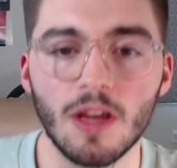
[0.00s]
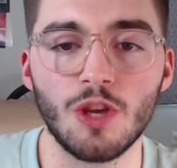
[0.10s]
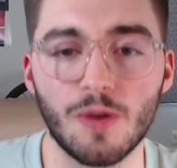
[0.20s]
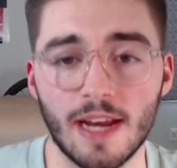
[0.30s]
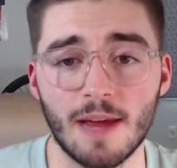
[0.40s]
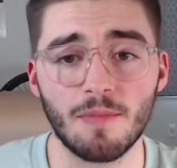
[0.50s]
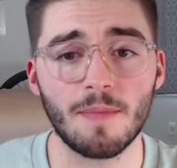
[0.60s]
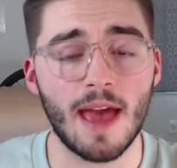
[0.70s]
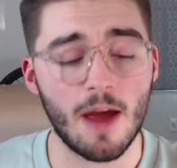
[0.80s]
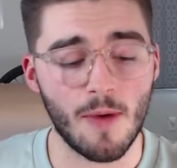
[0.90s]
you can
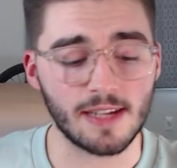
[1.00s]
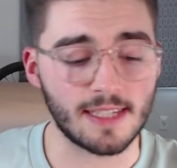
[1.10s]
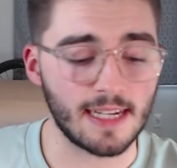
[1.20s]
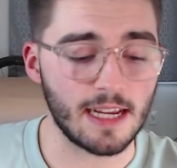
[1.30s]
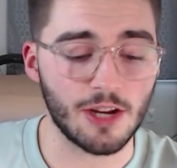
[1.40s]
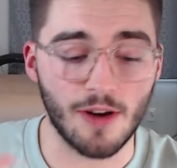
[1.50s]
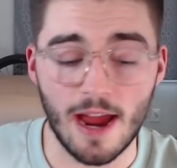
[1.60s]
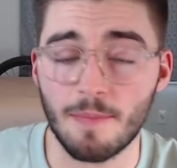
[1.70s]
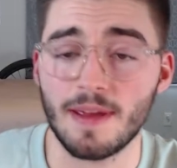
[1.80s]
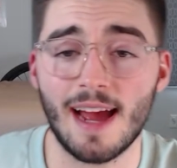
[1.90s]
implement AYCD, your
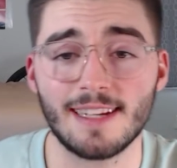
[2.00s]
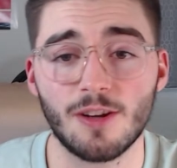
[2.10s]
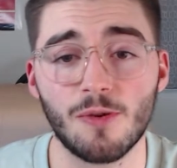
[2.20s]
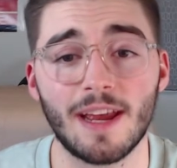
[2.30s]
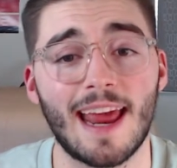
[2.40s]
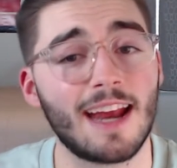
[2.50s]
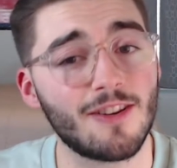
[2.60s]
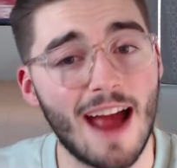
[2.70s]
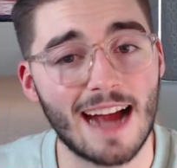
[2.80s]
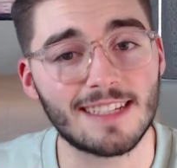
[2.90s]
API token, and
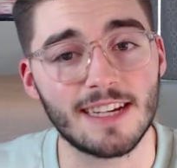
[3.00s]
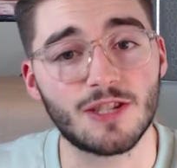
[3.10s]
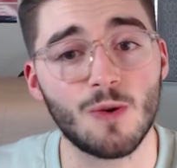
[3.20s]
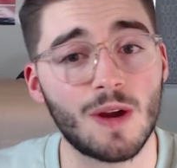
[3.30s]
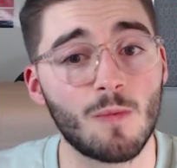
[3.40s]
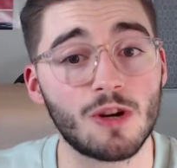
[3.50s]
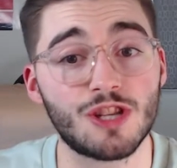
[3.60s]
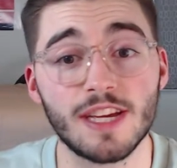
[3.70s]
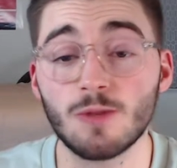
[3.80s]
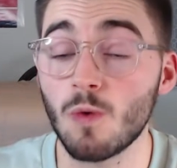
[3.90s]
your access token, which
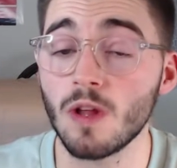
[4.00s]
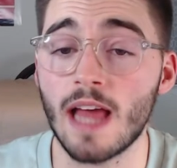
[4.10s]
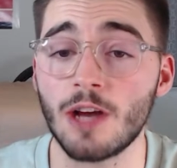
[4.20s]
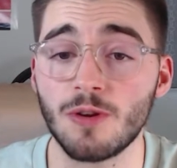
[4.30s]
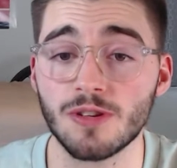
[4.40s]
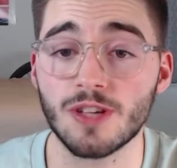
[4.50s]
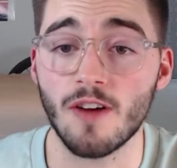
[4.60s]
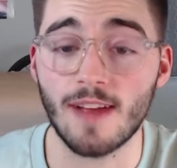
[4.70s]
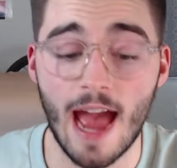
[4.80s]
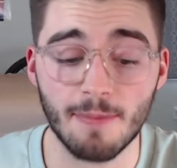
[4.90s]
this will allow you to
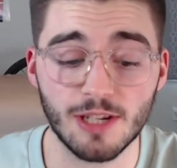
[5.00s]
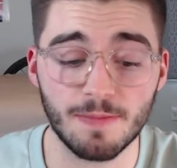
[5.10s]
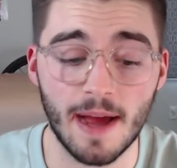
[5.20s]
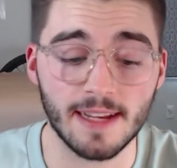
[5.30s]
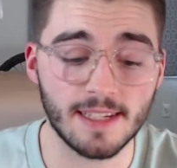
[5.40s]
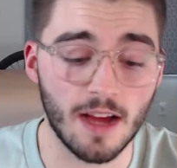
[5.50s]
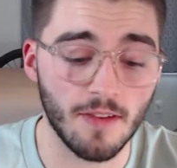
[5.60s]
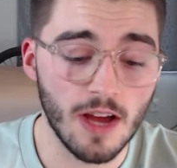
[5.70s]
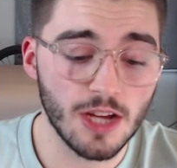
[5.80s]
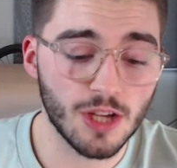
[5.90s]
solve captchas by
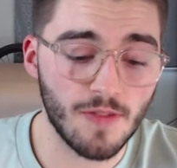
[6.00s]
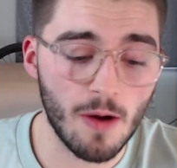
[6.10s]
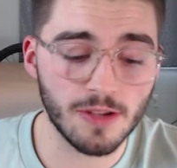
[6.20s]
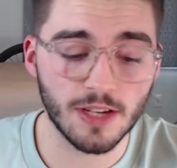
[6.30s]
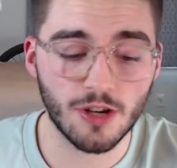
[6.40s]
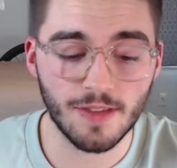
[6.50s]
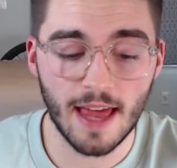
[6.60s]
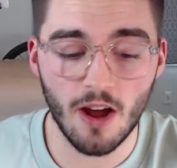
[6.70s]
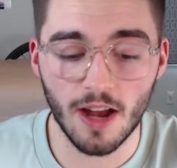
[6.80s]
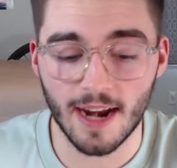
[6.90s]
itself. So if I was to turn
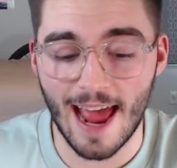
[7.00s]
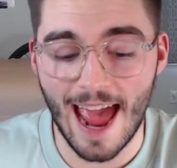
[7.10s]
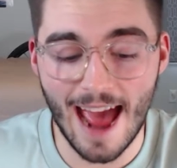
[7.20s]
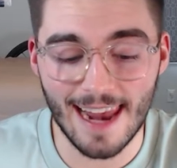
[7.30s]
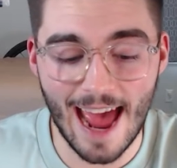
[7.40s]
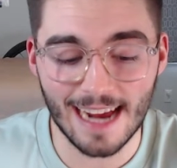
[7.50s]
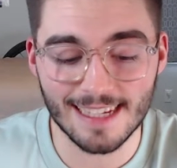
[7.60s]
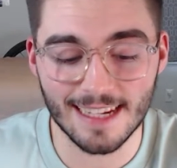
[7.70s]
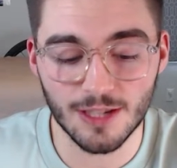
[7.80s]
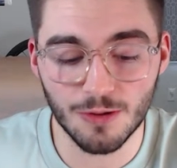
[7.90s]
that on and I had
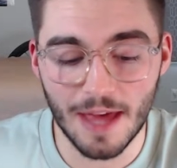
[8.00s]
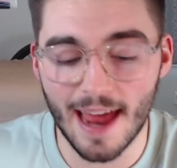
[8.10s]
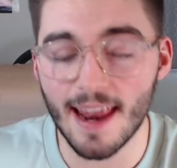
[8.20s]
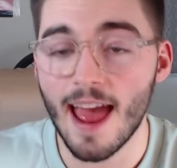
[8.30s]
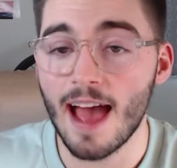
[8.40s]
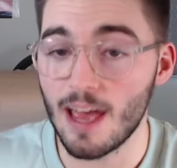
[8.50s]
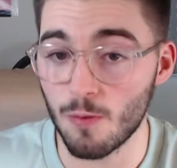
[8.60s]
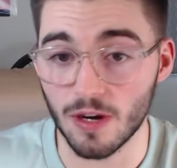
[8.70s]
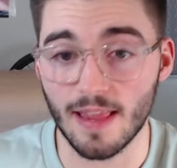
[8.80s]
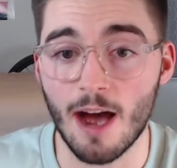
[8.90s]
access to that, it
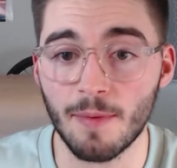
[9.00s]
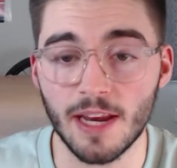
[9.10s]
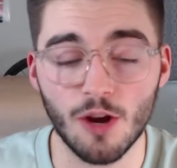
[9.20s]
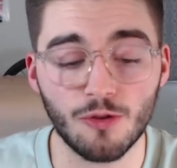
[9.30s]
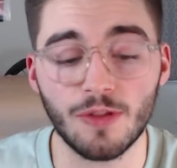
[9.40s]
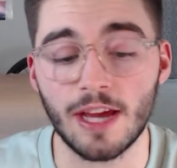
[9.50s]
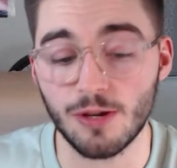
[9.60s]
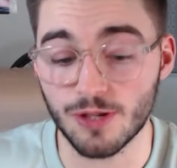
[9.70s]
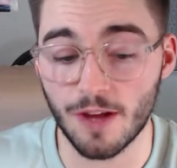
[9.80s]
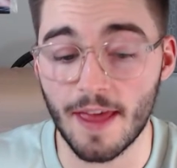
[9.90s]
would allow me to go through that.
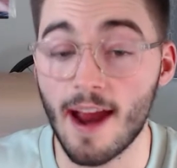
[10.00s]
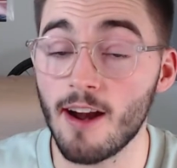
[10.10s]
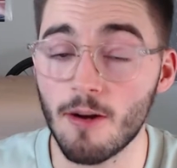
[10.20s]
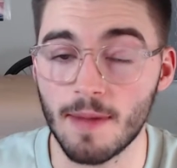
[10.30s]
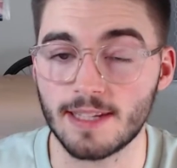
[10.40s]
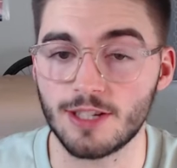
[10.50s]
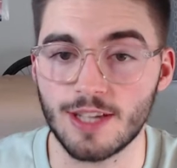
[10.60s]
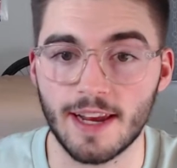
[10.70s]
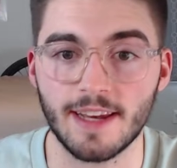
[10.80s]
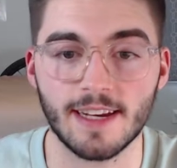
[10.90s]
You saw the error message
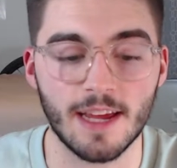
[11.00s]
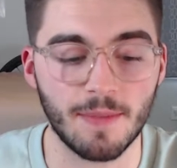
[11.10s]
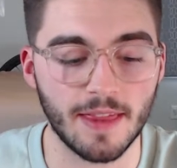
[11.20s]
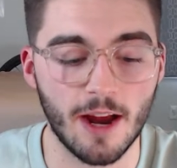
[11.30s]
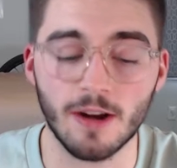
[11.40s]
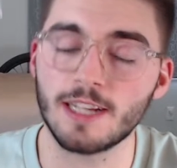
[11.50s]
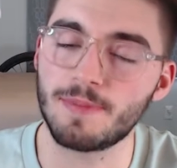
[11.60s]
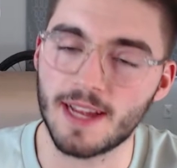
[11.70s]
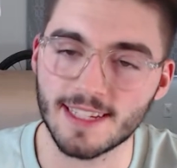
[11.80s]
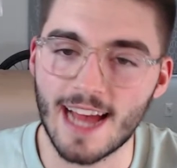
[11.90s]
that it did give me there. It's
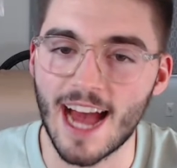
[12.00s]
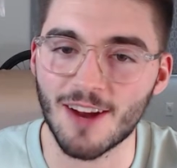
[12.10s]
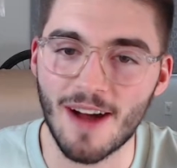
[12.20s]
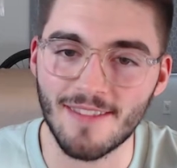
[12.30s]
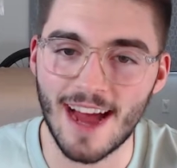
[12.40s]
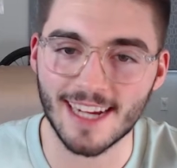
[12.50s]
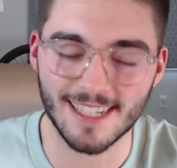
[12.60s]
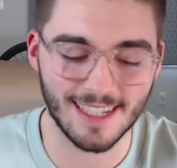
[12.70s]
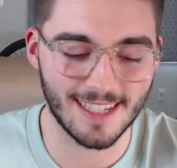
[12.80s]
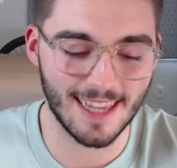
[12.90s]
because I don't have
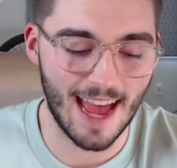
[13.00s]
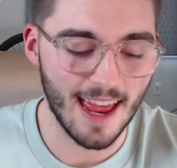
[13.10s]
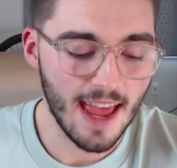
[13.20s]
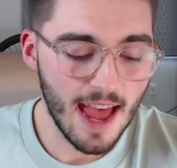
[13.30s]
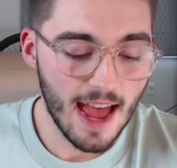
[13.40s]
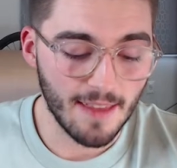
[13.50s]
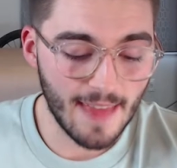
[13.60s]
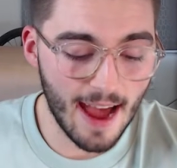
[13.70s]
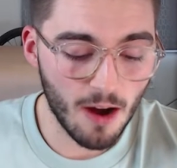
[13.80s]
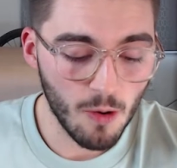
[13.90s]
access to that.
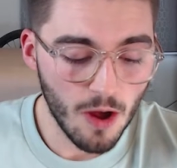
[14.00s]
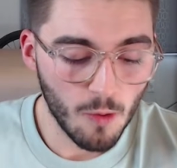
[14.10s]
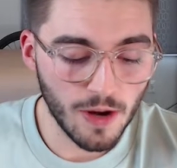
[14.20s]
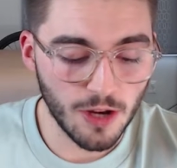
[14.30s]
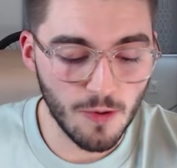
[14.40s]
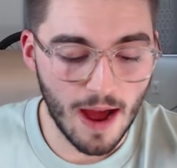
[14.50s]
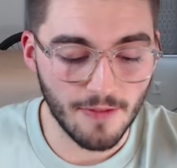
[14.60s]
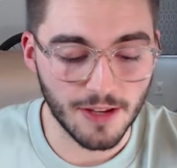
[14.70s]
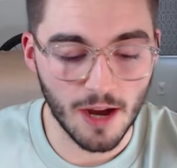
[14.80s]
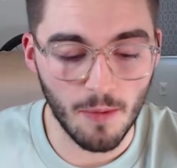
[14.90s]
Now, we do
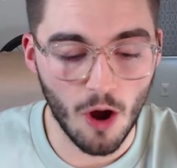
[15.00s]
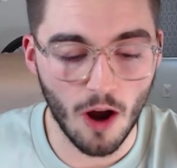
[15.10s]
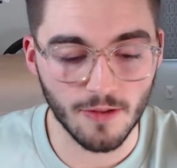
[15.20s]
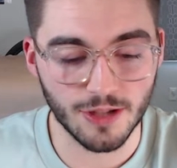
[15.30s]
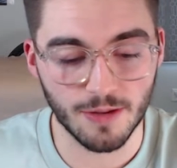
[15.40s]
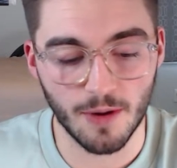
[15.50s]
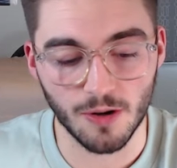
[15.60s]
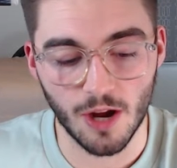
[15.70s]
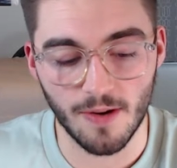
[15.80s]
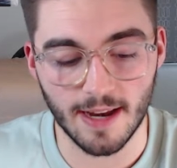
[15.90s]
have the double harvester
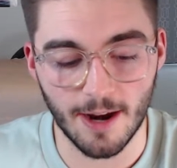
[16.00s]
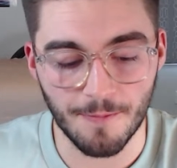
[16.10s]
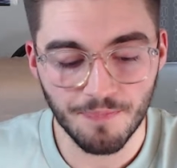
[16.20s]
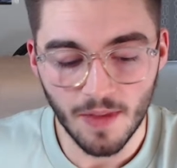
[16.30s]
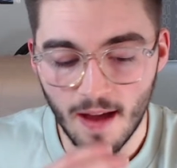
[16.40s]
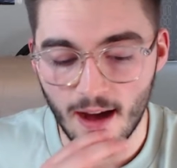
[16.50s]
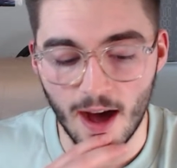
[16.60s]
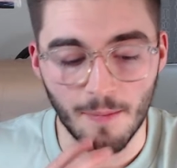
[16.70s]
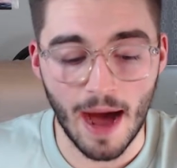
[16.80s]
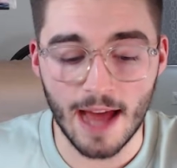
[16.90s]
mode going here.
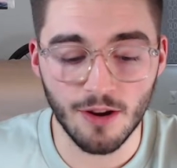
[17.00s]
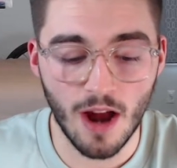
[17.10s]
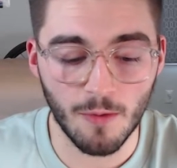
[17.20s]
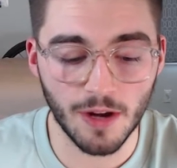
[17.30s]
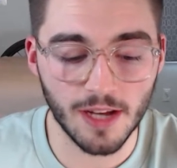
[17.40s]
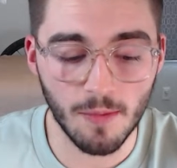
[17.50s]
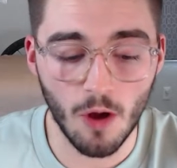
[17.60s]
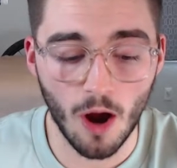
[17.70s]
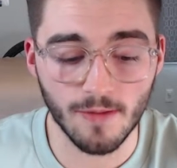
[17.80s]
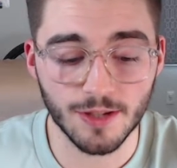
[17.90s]
I do not run double
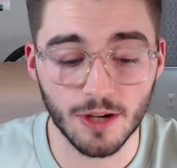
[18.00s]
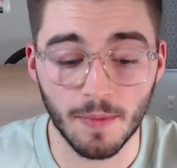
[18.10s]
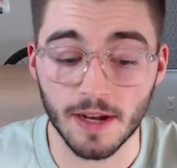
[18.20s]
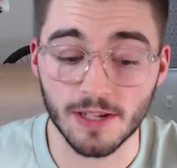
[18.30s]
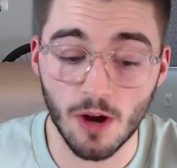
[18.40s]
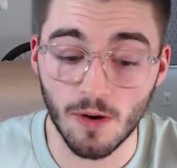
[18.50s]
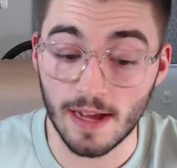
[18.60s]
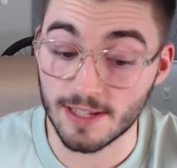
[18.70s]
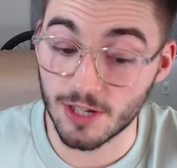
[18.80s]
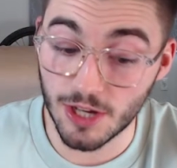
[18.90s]
harvester, but it's
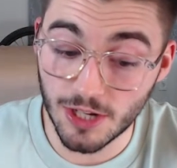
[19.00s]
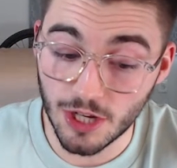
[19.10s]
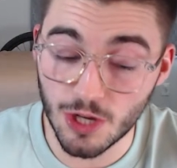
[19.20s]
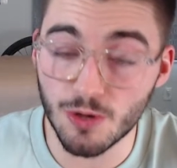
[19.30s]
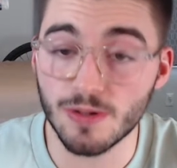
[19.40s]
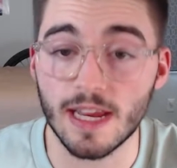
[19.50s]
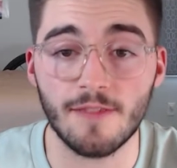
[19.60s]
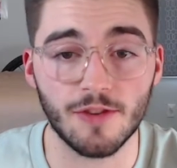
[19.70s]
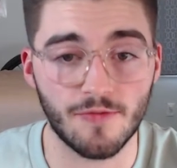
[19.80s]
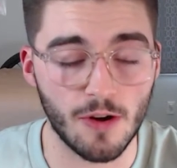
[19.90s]
good to use
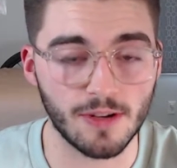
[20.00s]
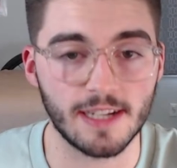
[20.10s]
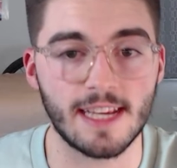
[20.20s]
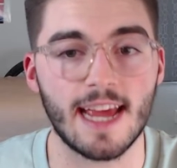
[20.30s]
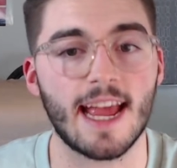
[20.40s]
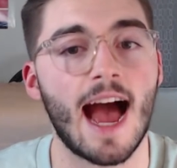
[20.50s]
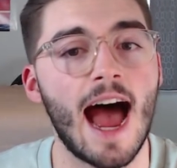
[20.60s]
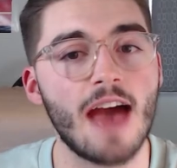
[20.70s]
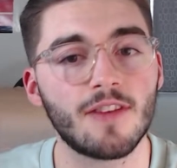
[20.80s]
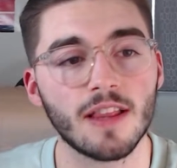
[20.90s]
if your phone can take it.
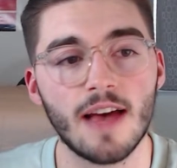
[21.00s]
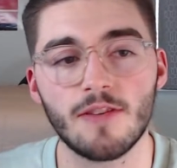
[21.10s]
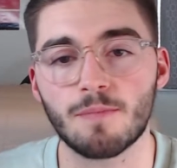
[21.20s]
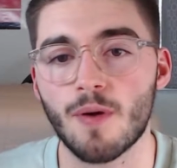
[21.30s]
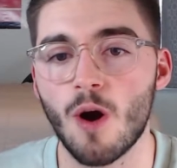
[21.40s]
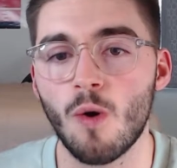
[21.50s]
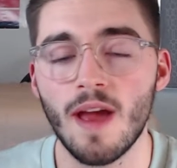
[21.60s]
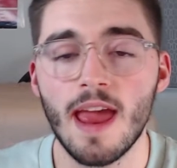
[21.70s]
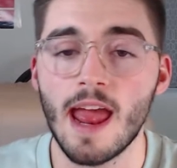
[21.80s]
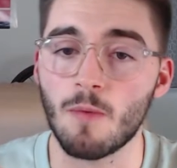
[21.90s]
I have an 11 Pro,
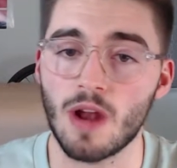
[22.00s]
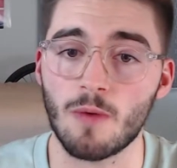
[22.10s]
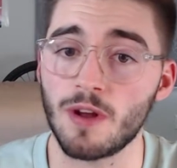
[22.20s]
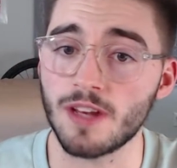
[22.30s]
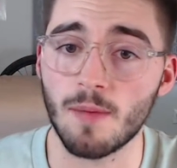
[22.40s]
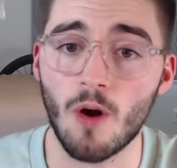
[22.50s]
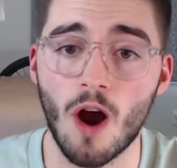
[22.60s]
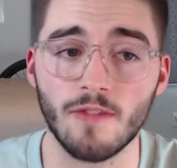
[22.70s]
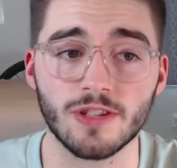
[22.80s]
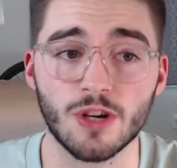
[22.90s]
and when I run double
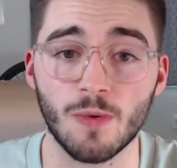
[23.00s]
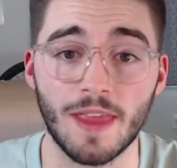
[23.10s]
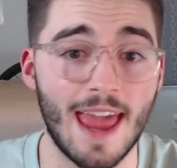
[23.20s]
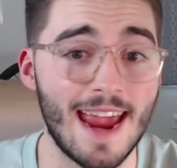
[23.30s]
harvester with